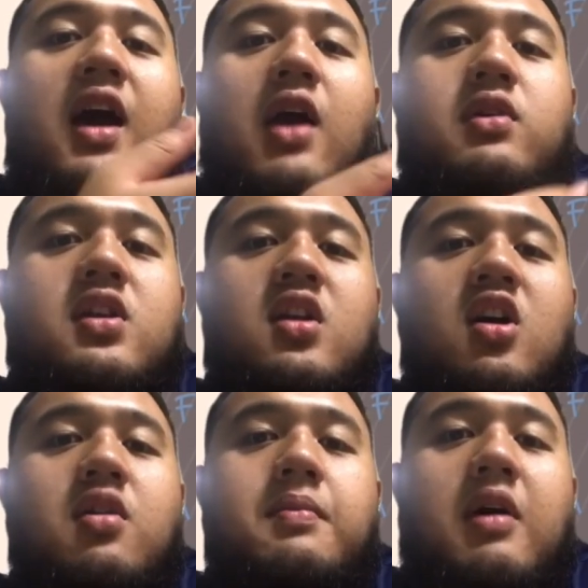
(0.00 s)
I want to
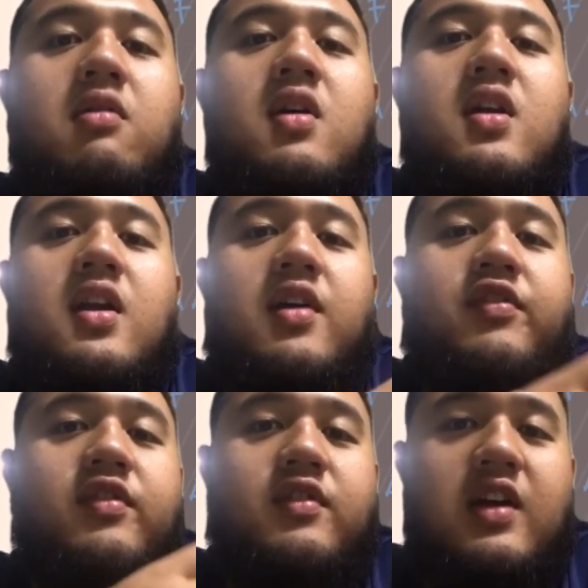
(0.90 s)
talk about the
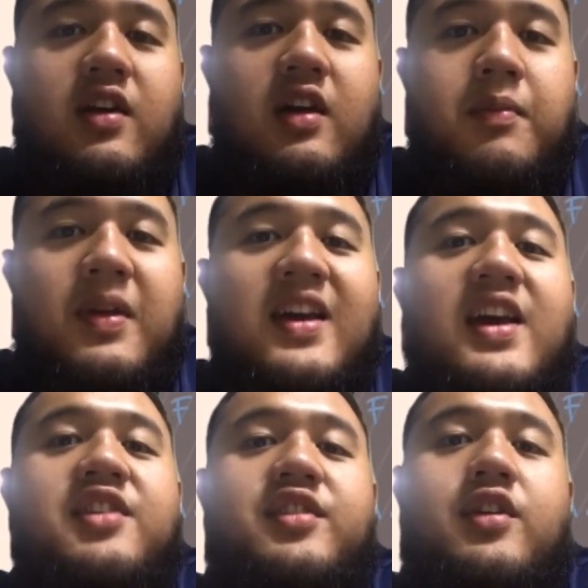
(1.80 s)

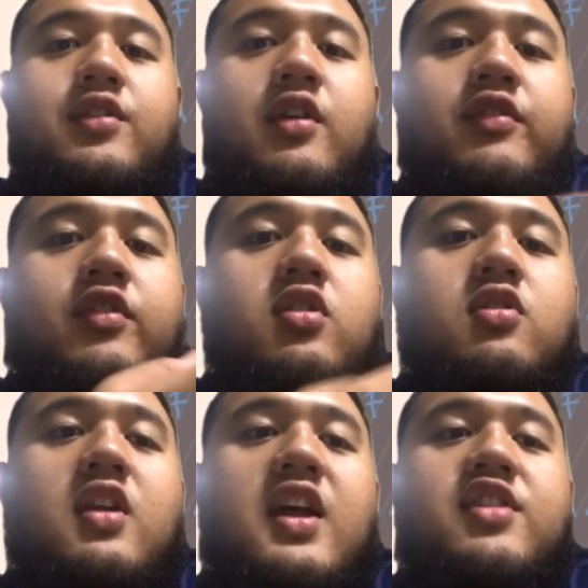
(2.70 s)
applications of
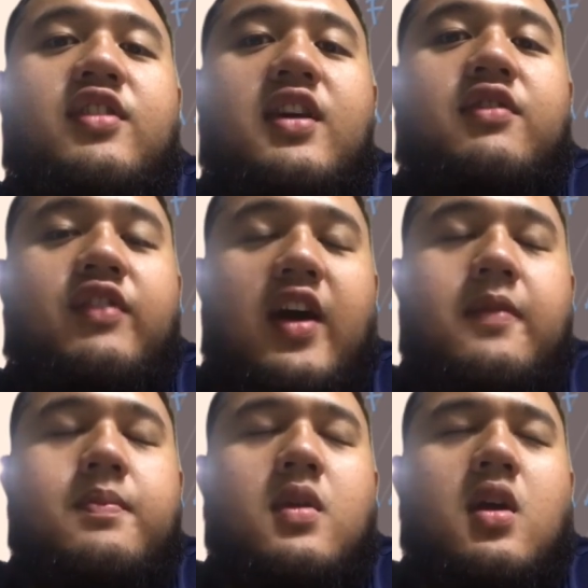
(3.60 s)
photoelectric effect.
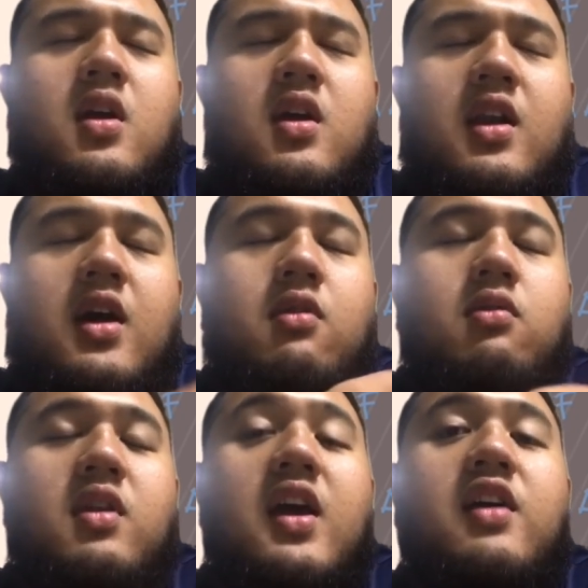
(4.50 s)

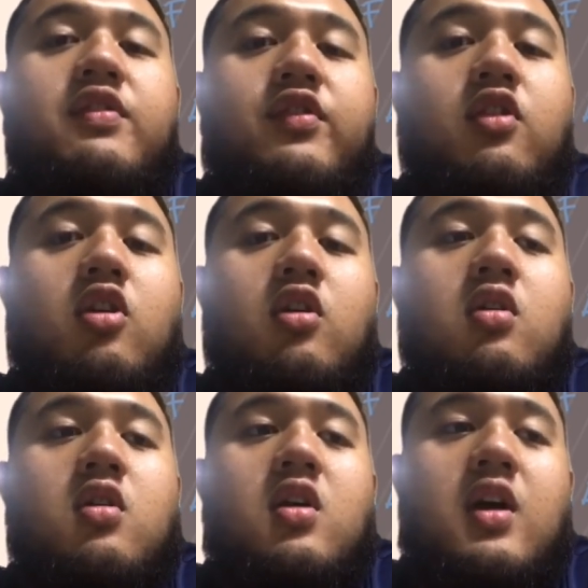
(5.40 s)
Now, there are 4
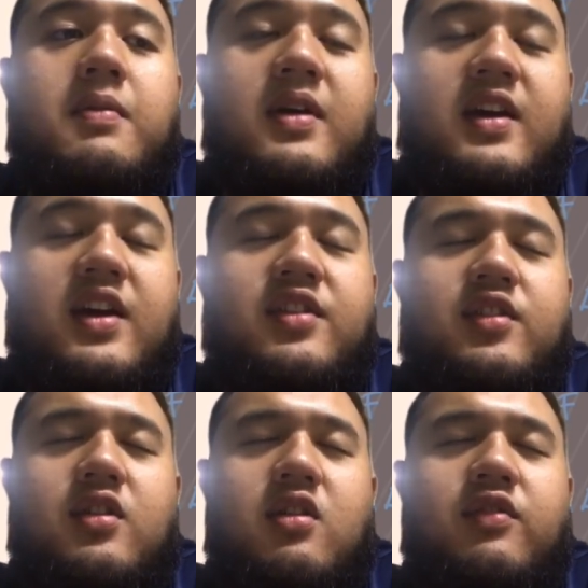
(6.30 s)

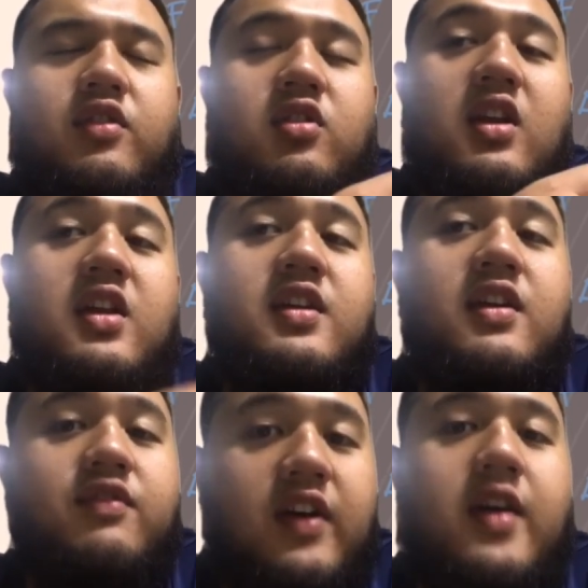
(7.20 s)
applications of photoelectric
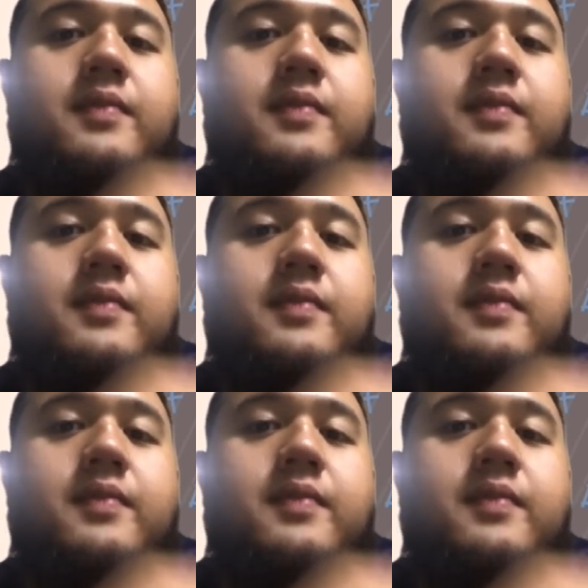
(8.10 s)
effect.